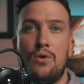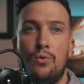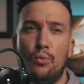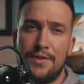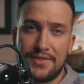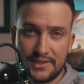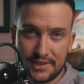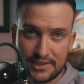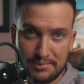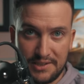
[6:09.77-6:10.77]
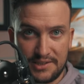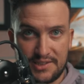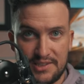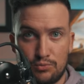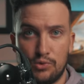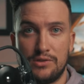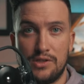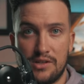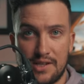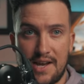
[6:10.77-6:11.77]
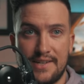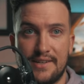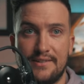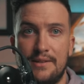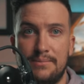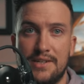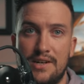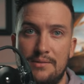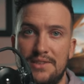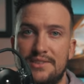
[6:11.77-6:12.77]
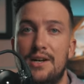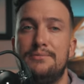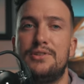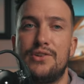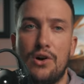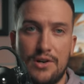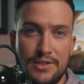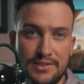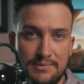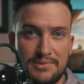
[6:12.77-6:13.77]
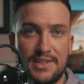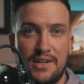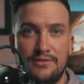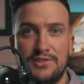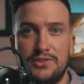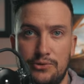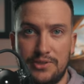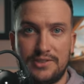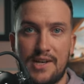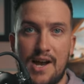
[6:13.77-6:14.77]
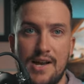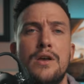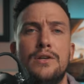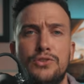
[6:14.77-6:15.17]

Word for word: What these experiences will look like and become is up to the artists themselves to decide.